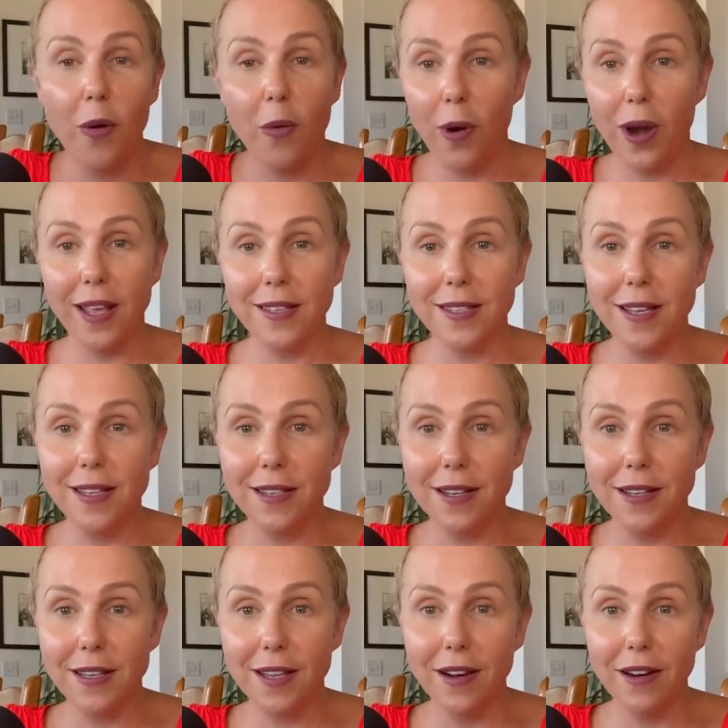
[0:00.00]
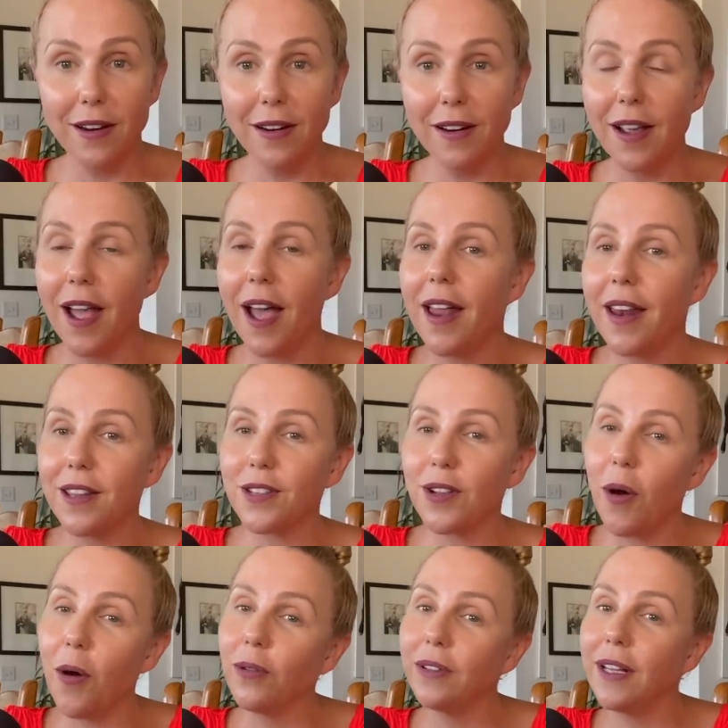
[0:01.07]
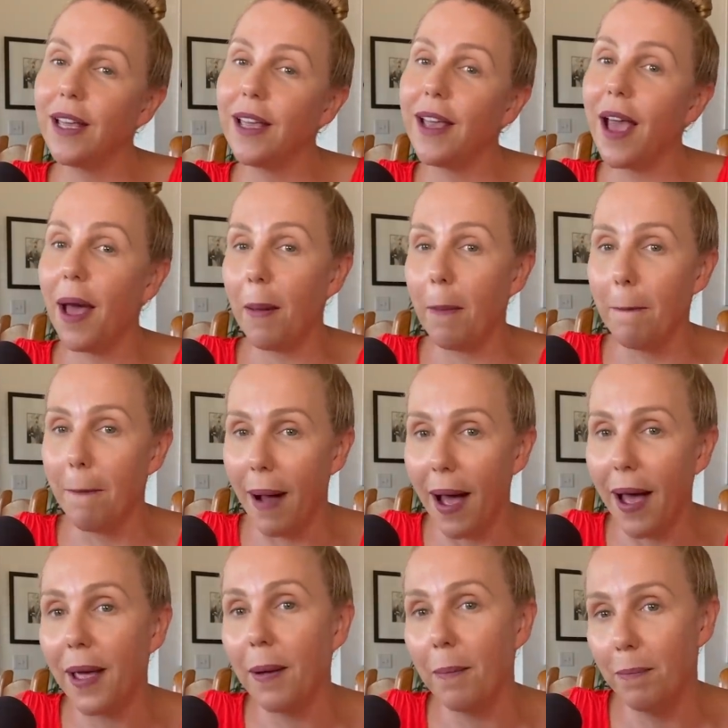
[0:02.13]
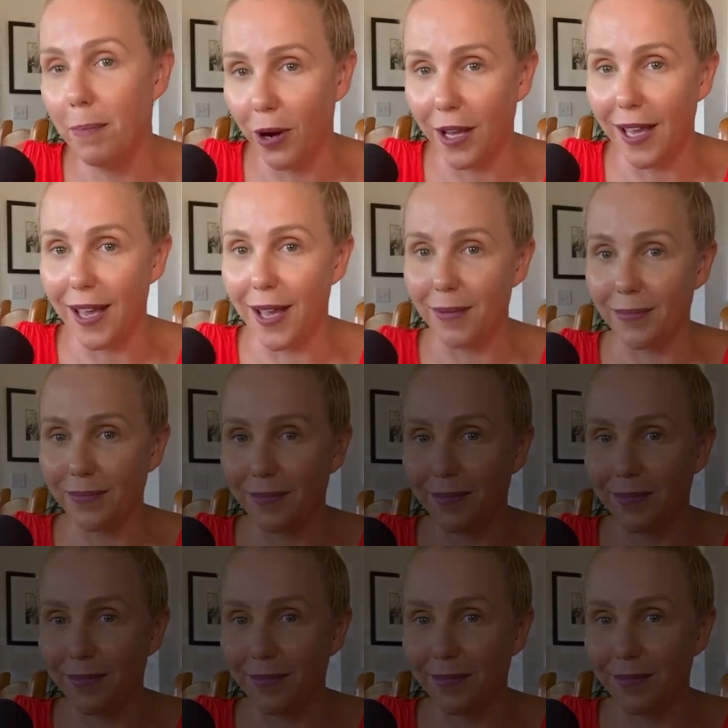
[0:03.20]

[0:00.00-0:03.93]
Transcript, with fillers: Winning season is here, and it's only at MyBookie.